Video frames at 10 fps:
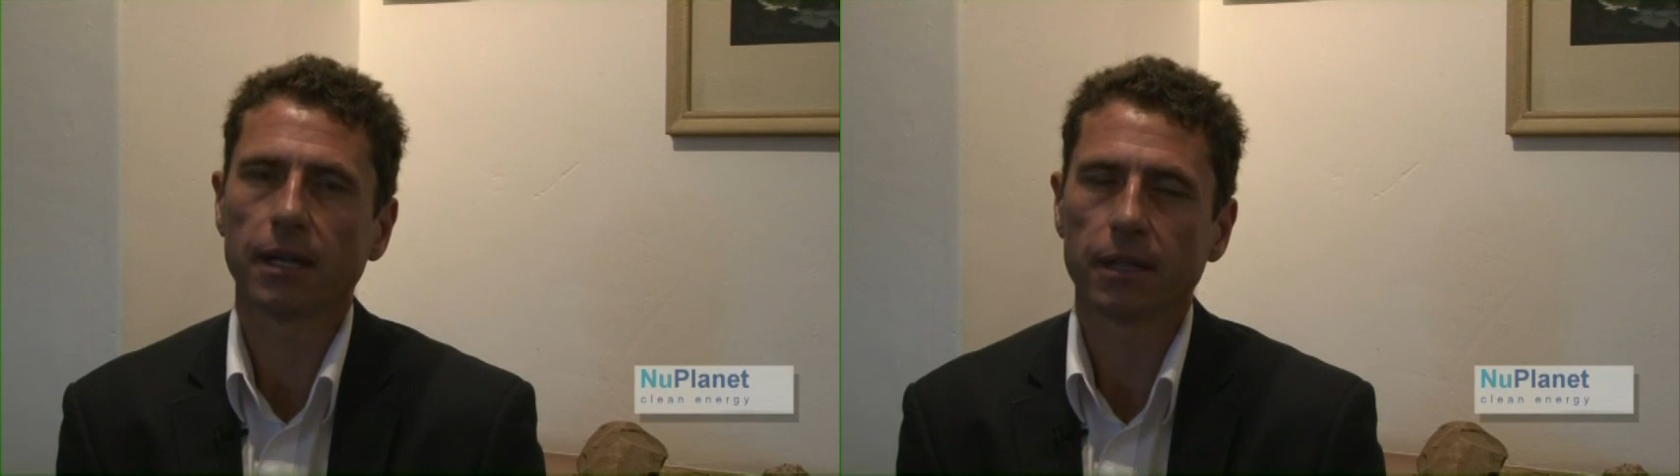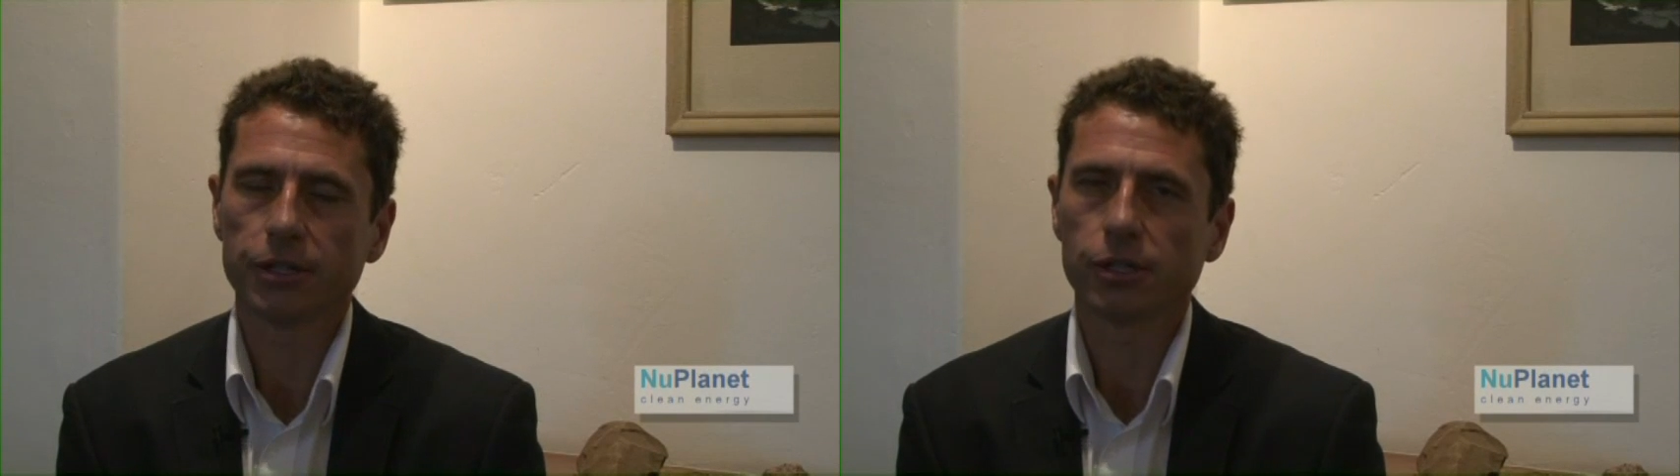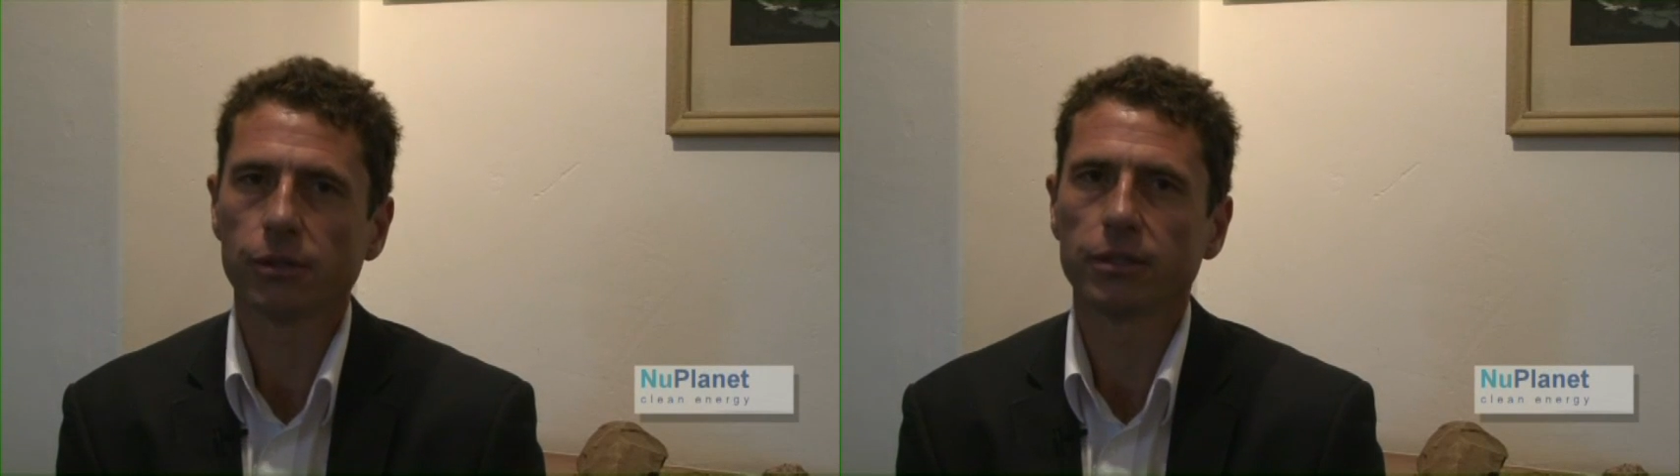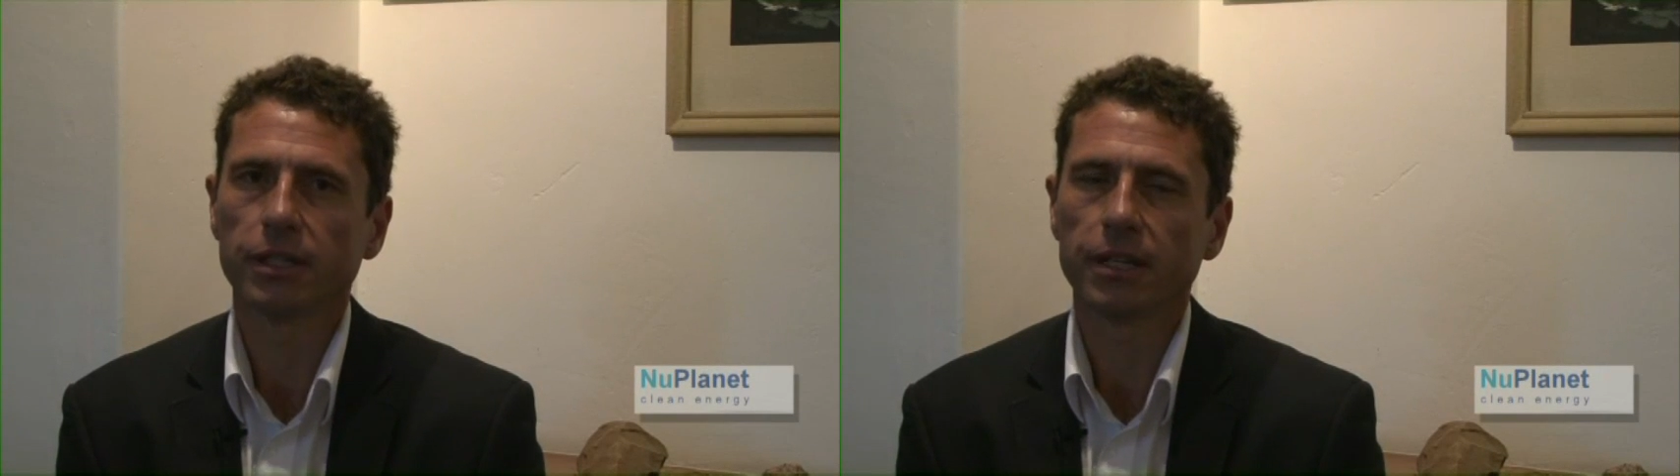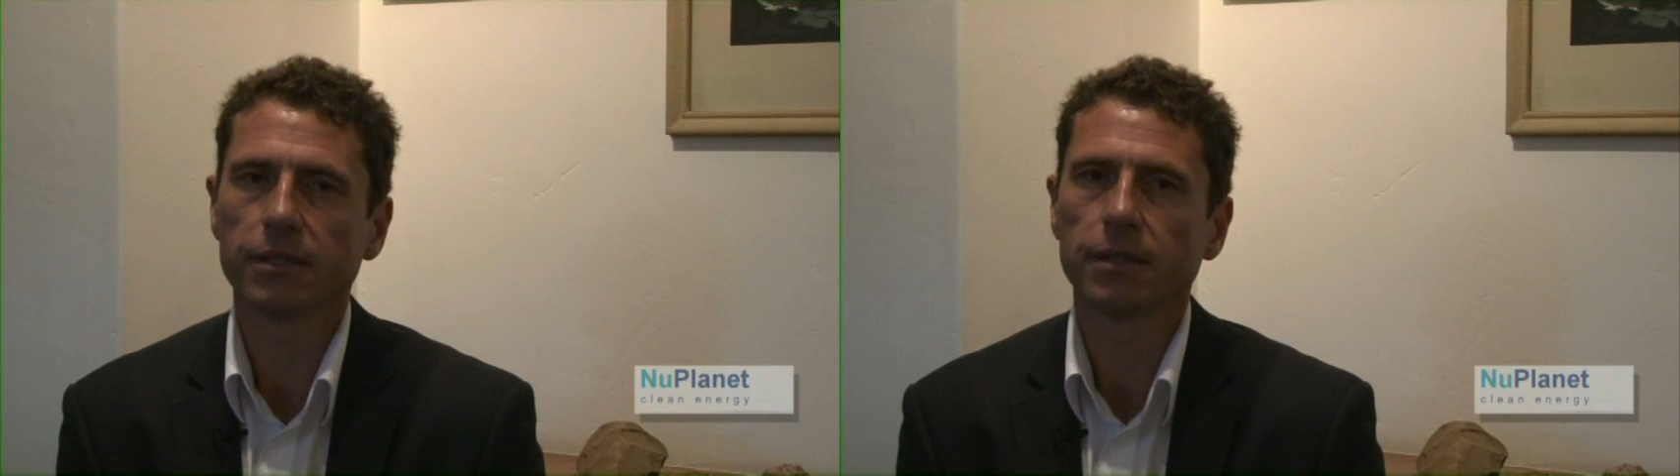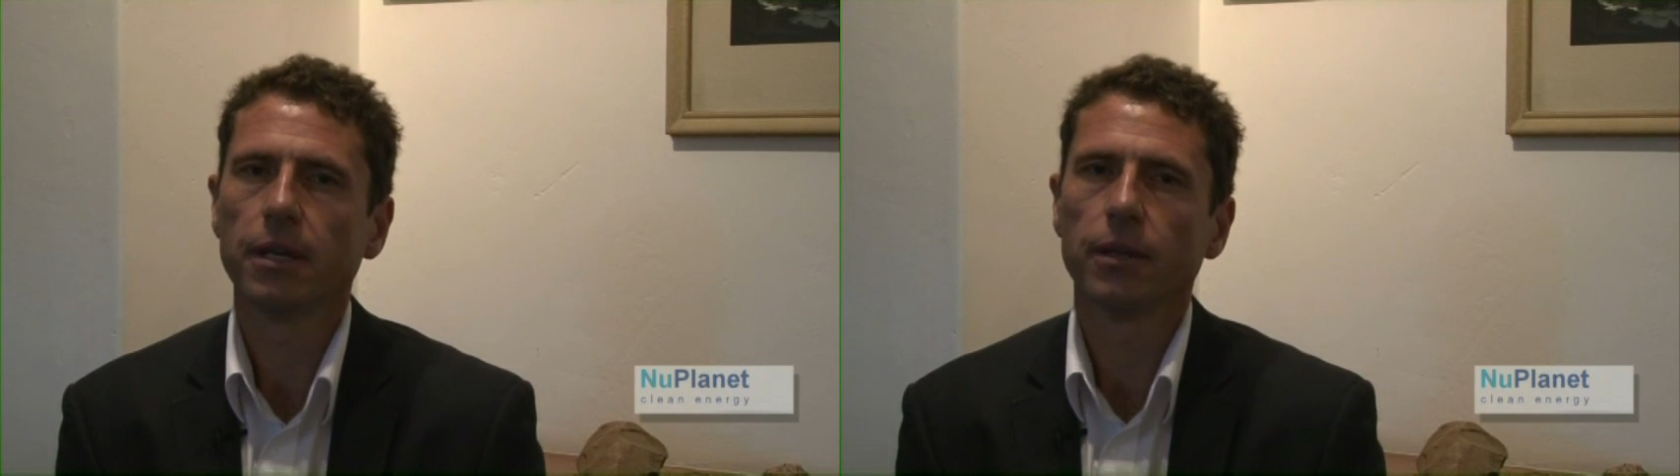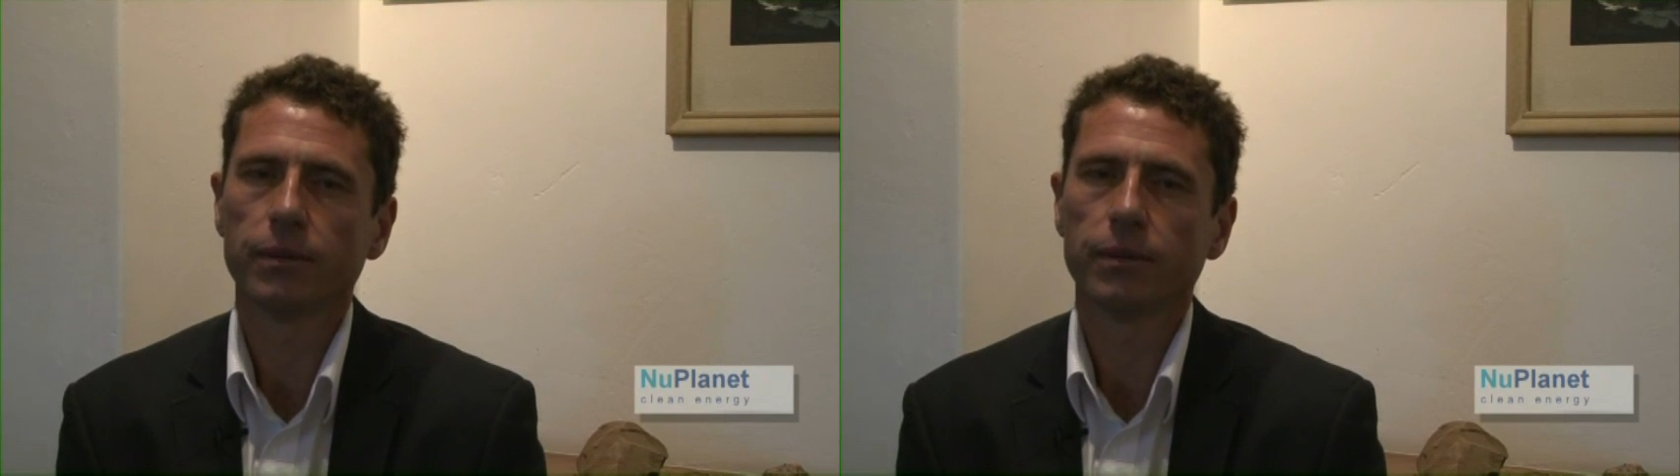get additional debt,